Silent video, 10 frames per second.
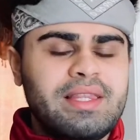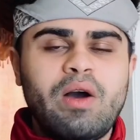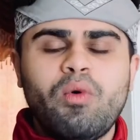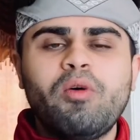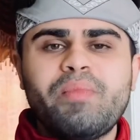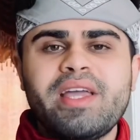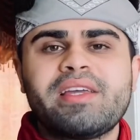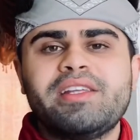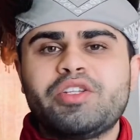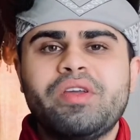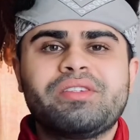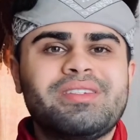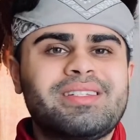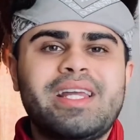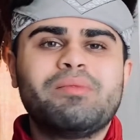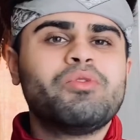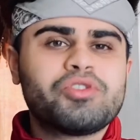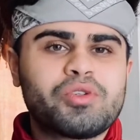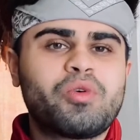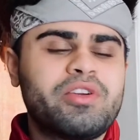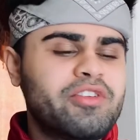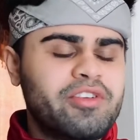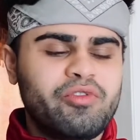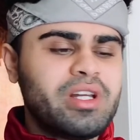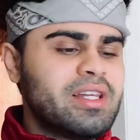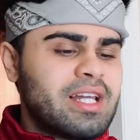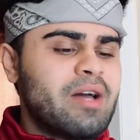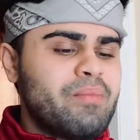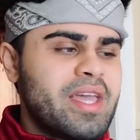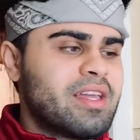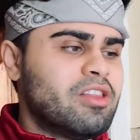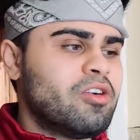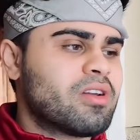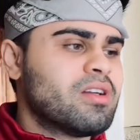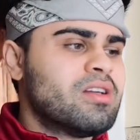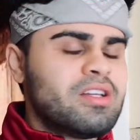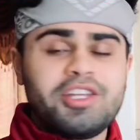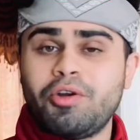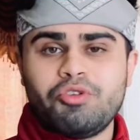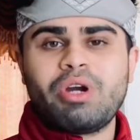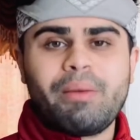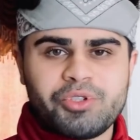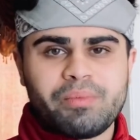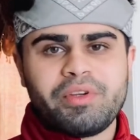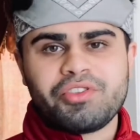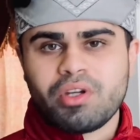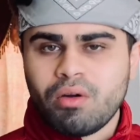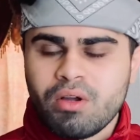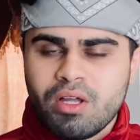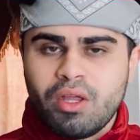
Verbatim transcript: that won't make it into a sustainable store and you'd really not make it look, you know, drop shippy. So